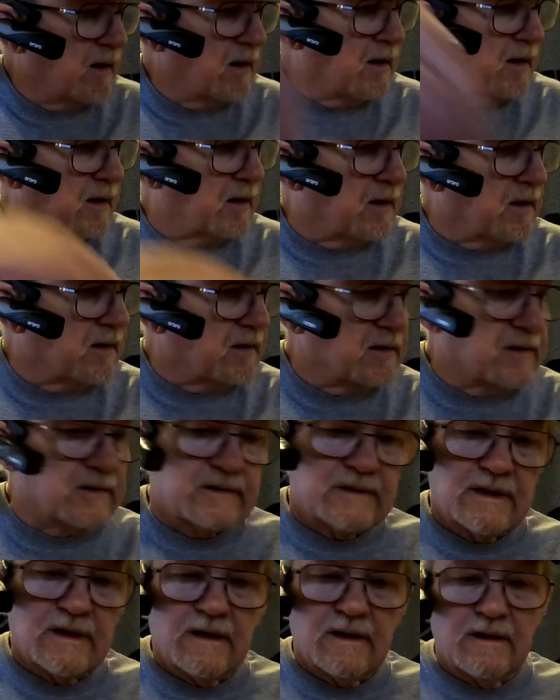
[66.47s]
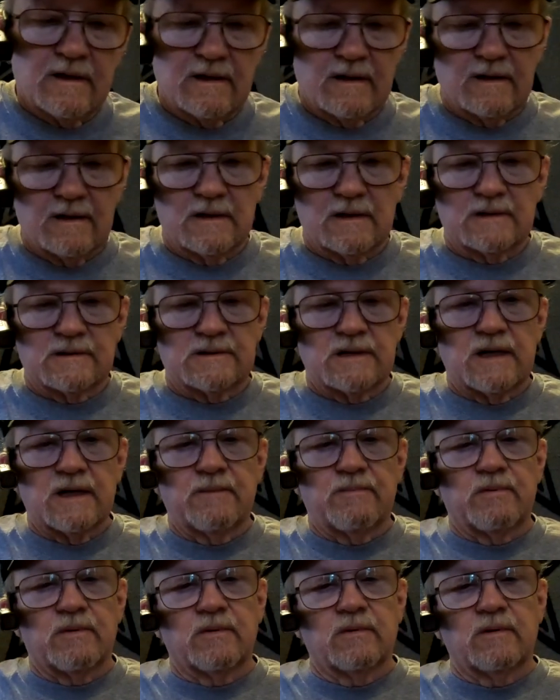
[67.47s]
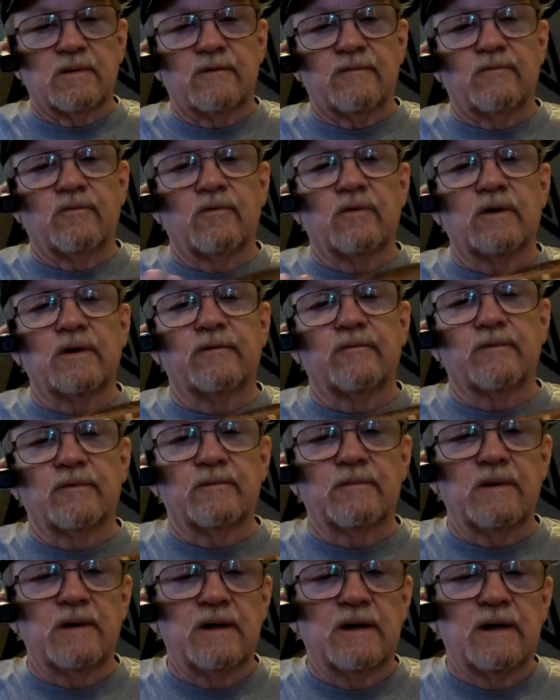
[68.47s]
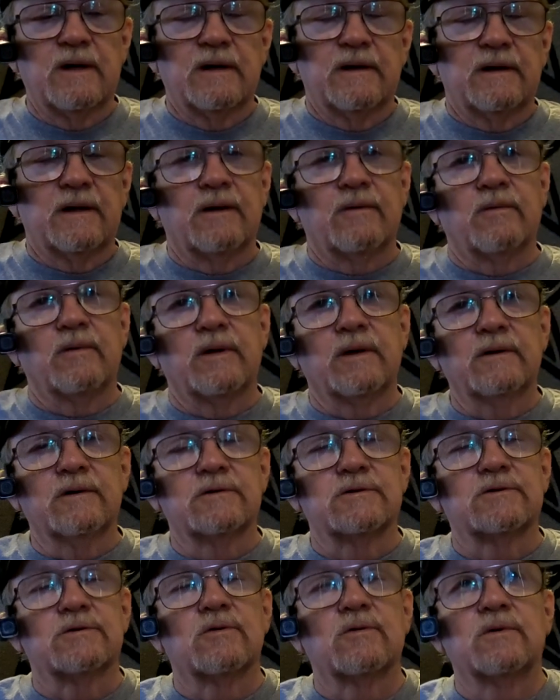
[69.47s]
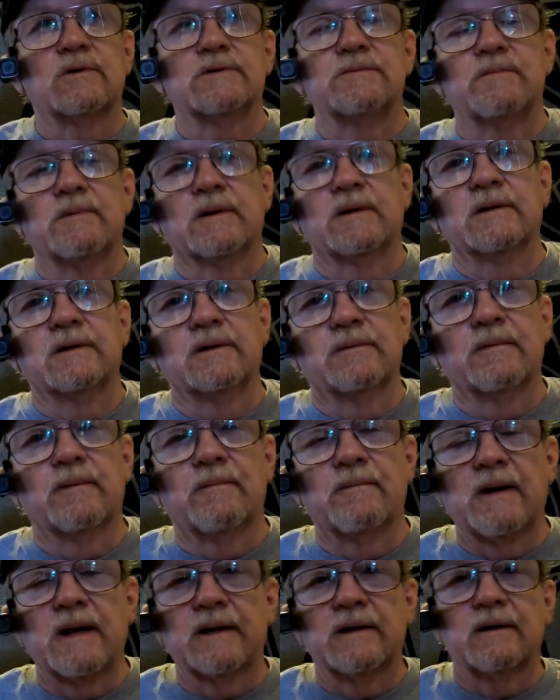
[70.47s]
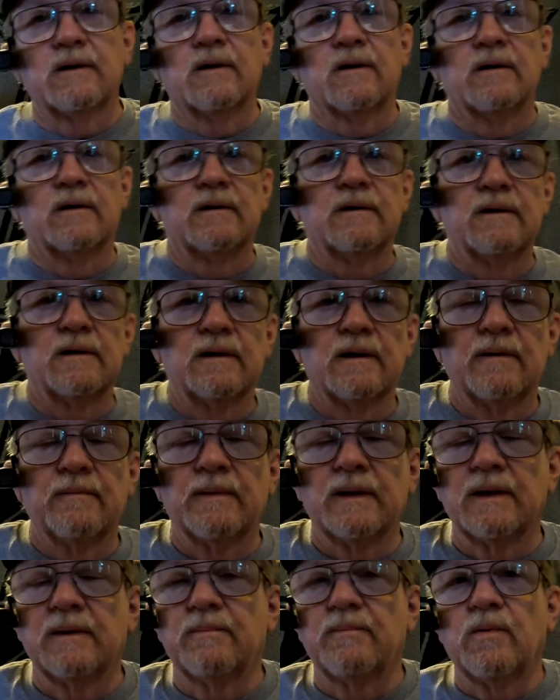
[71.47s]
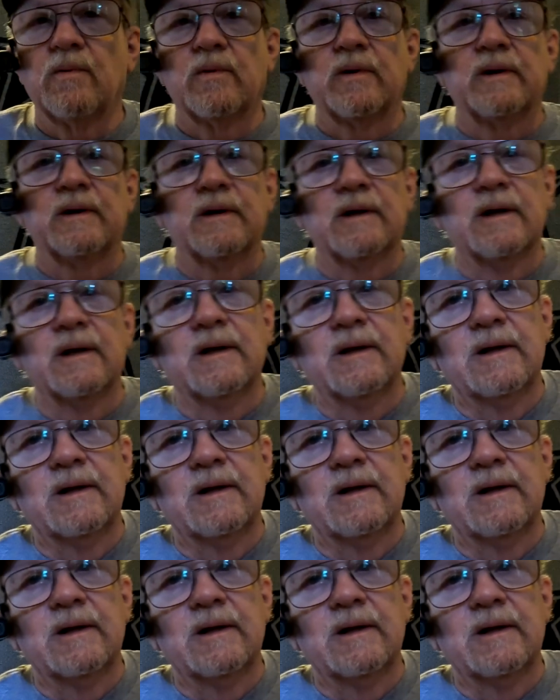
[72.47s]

is an example of one of them. They were in a storage building in my backyard. I made a point.